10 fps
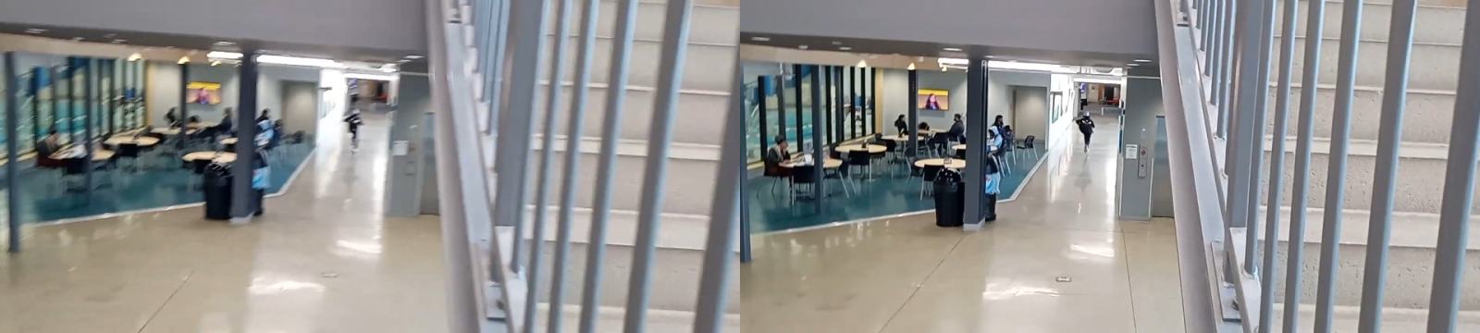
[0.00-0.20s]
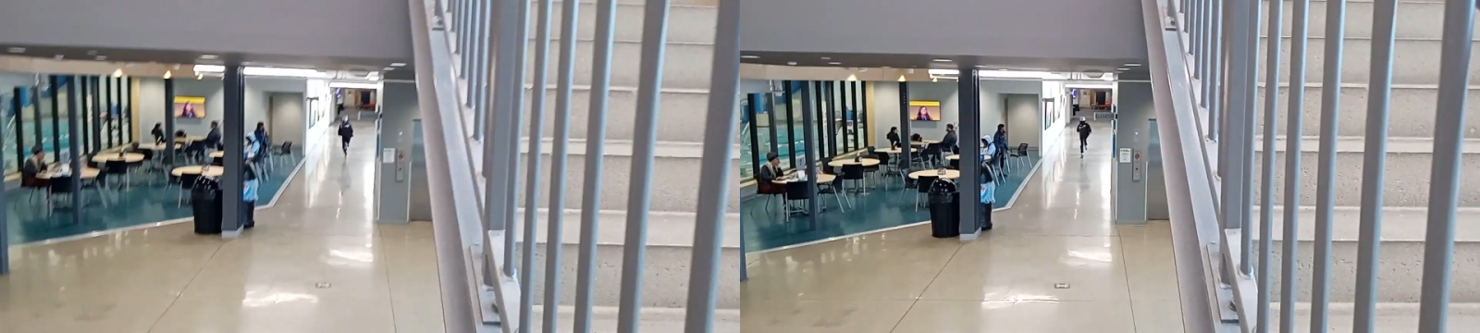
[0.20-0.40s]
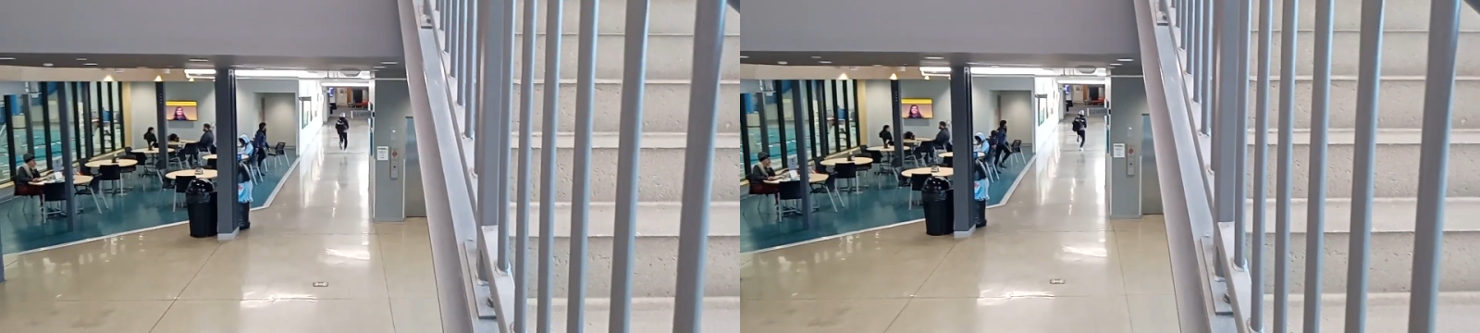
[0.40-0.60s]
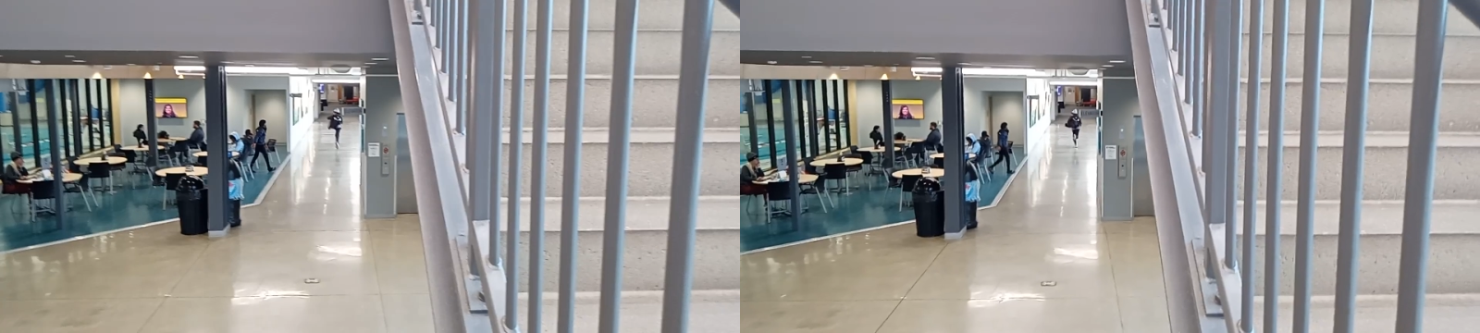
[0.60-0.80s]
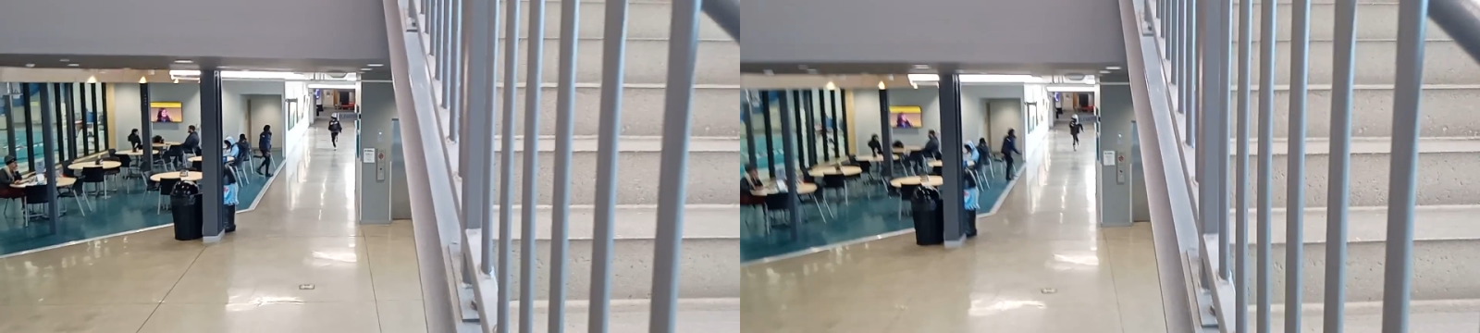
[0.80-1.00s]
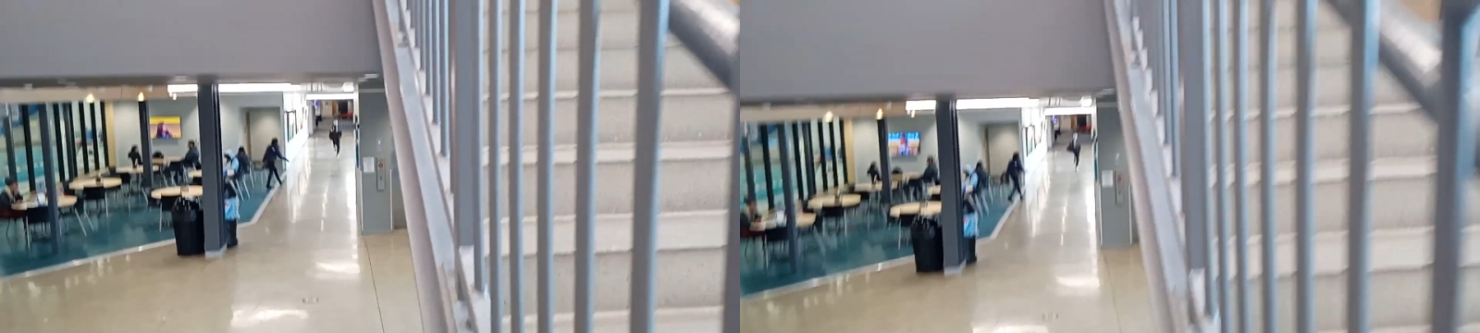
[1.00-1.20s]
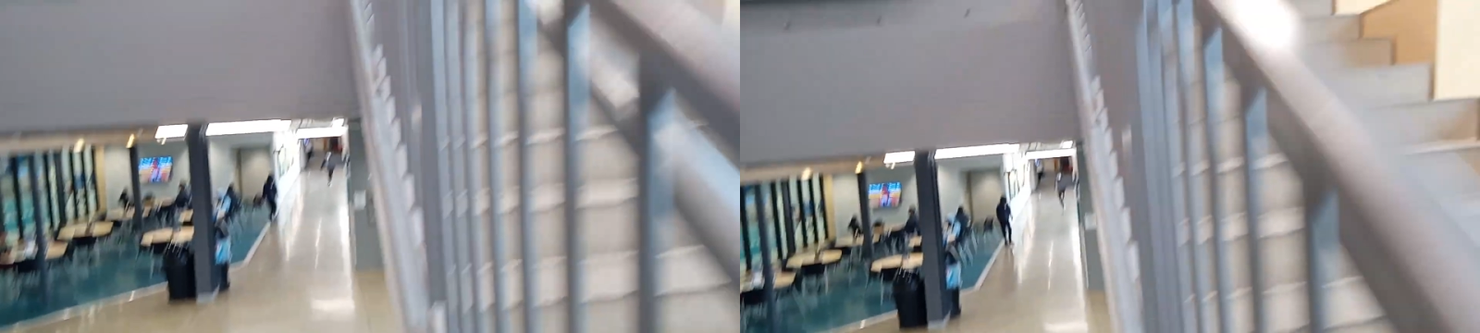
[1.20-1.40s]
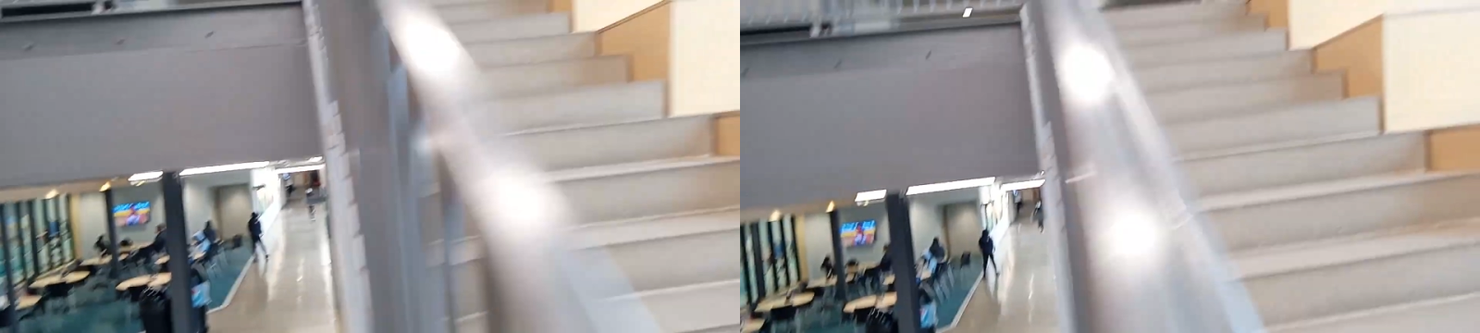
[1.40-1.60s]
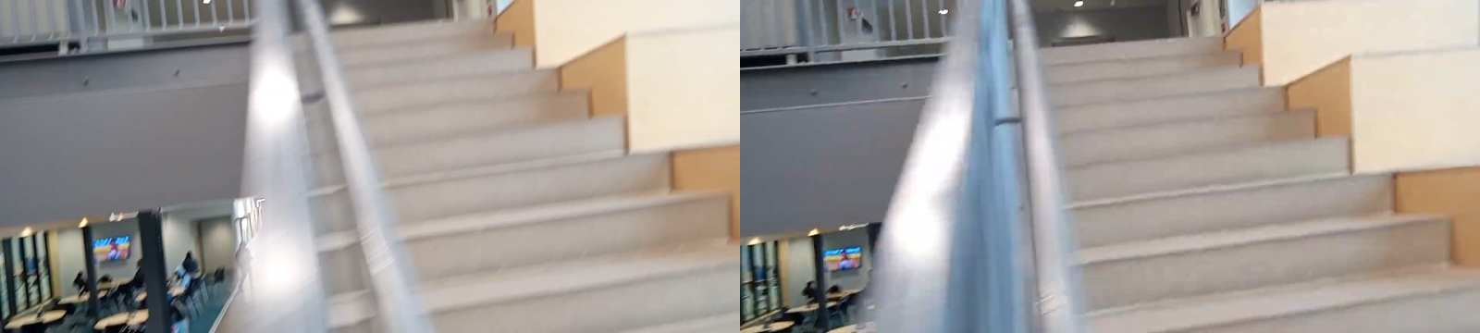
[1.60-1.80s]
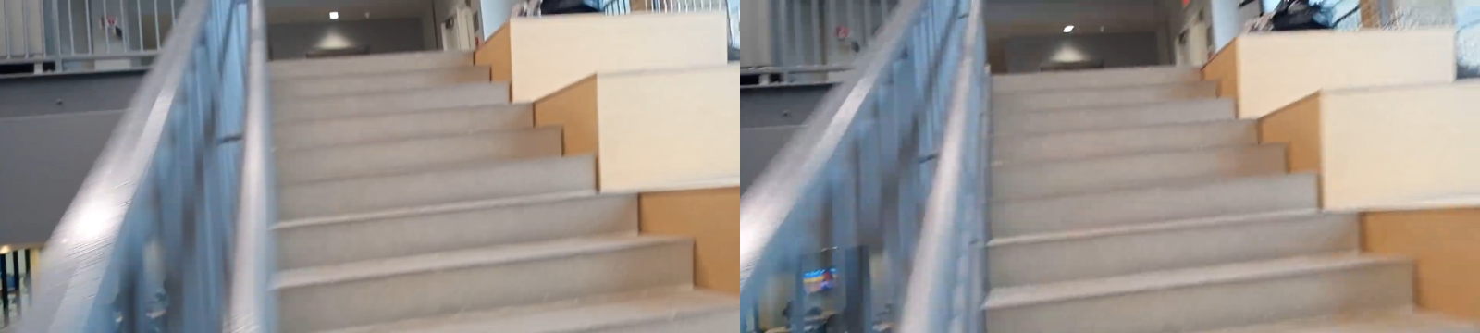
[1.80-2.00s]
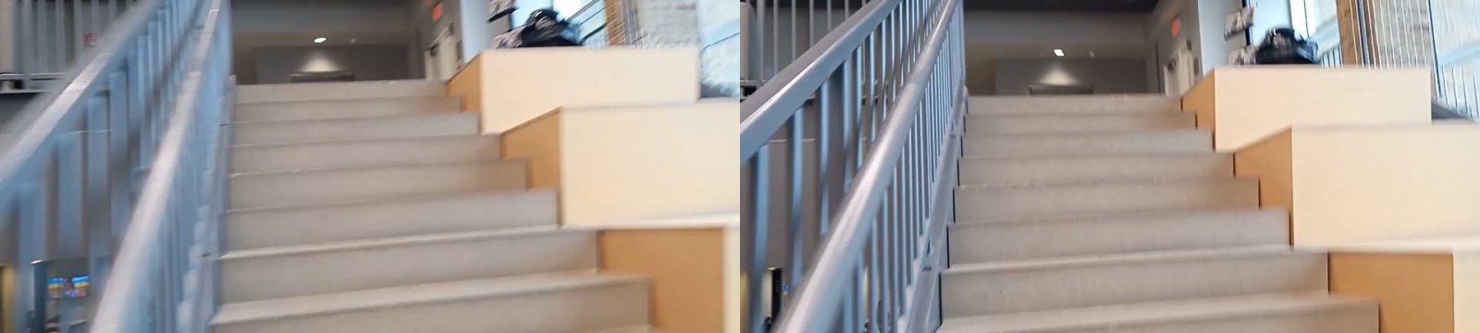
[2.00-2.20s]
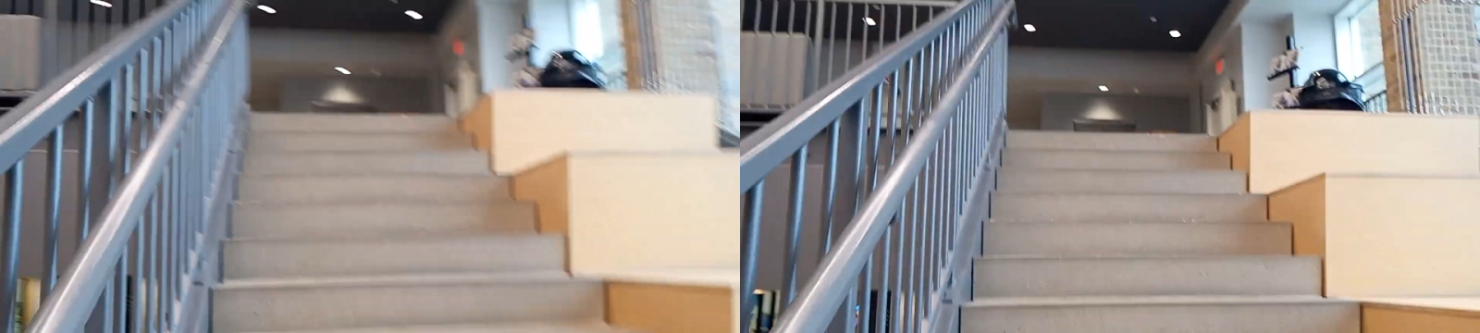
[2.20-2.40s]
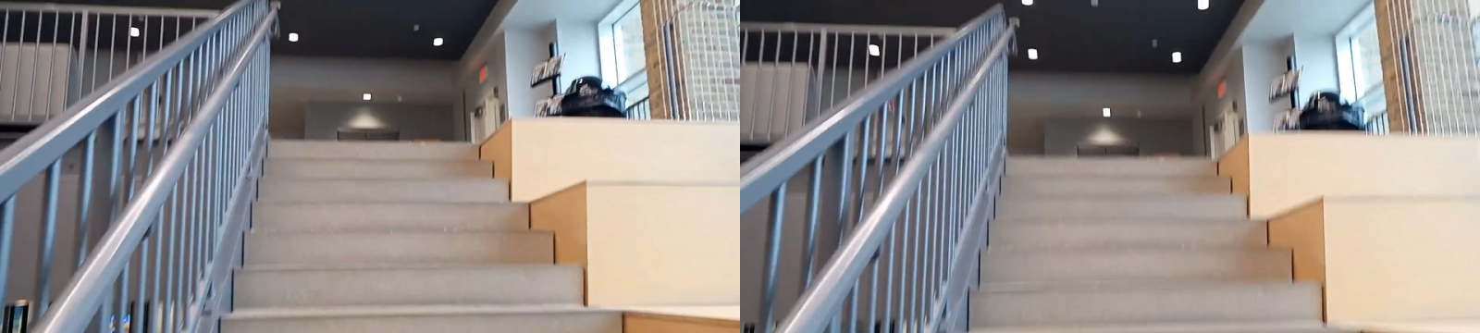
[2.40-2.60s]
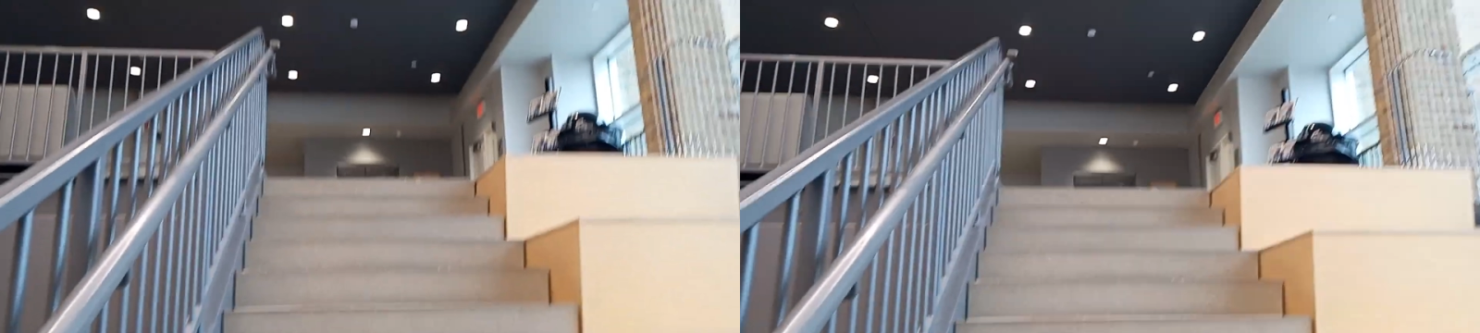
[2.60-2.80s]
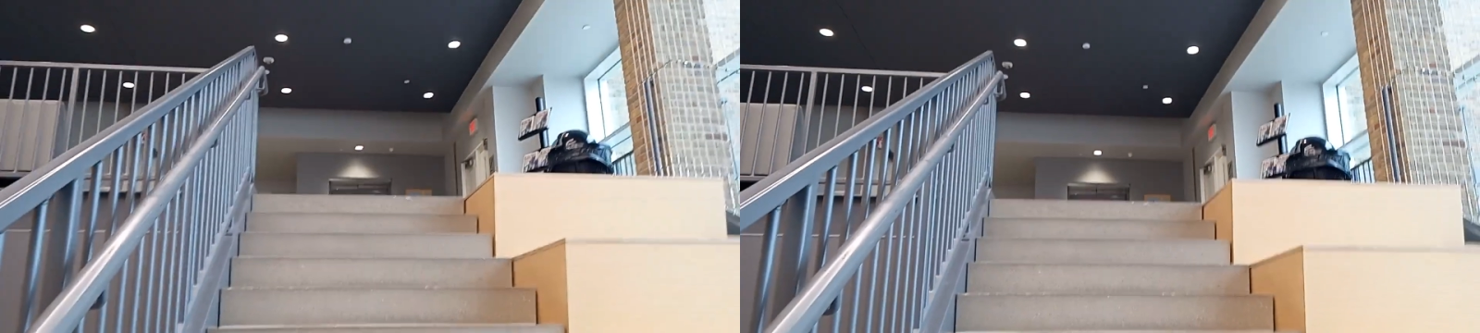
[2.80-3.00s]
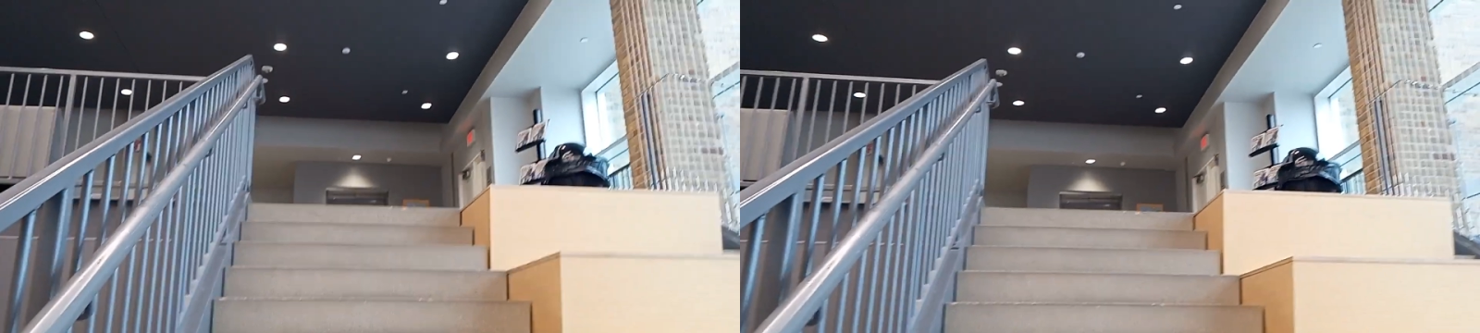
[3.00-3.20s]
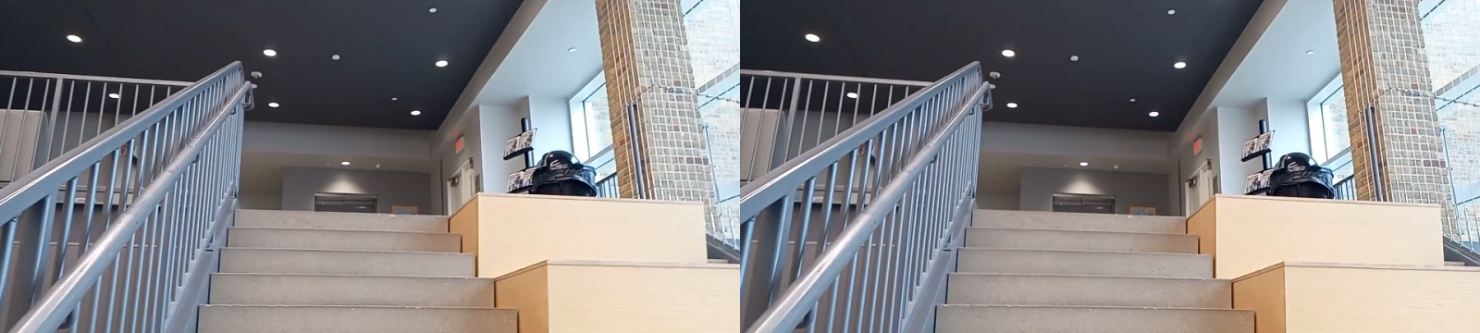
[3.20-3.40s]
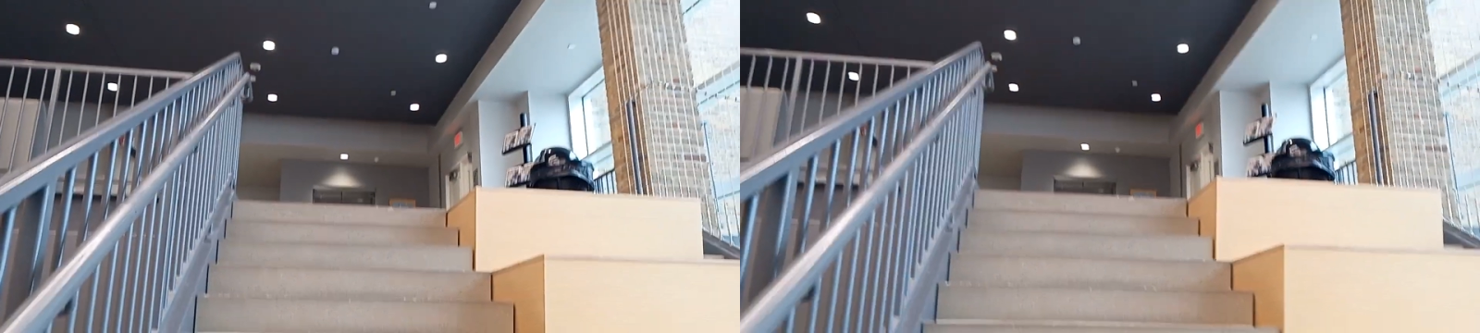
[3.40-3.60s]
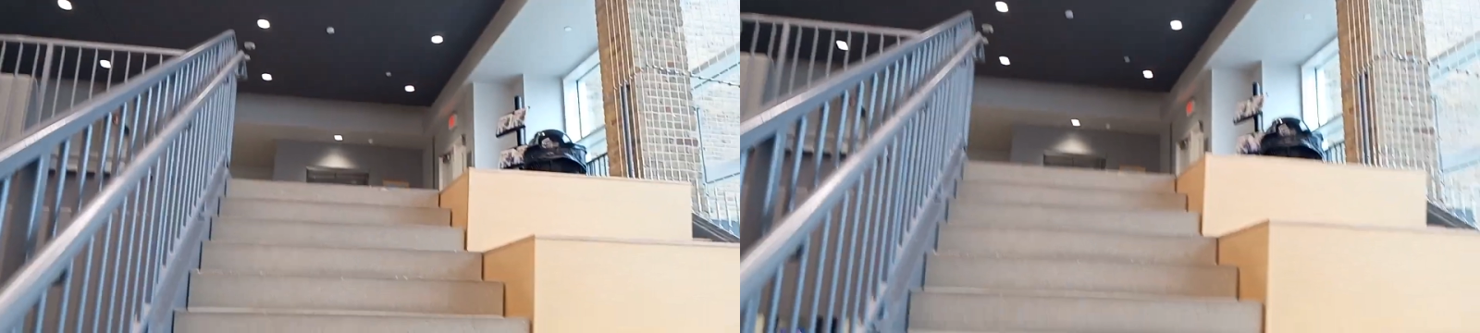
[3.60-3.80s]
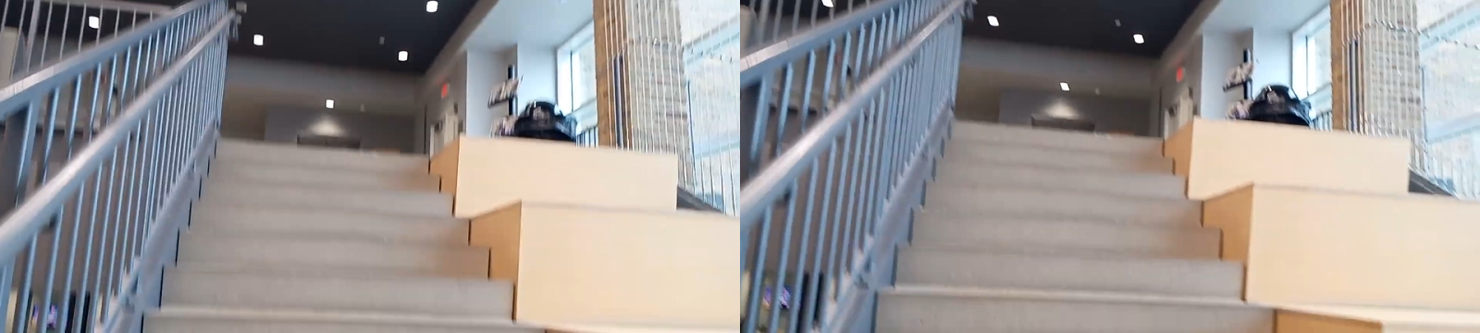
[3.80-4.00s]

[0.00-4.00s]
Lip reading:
[unreadable: no face in view]